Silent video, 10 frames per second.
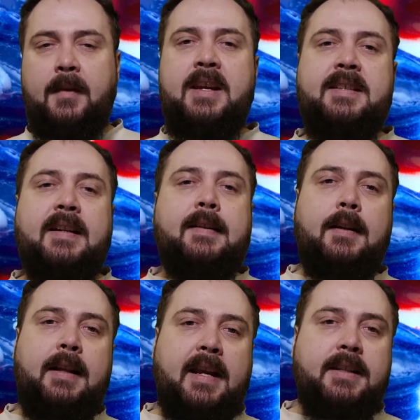He's a
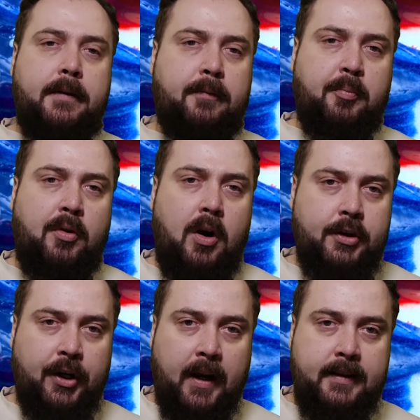collective
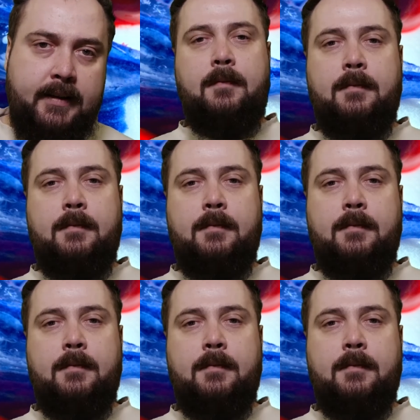project.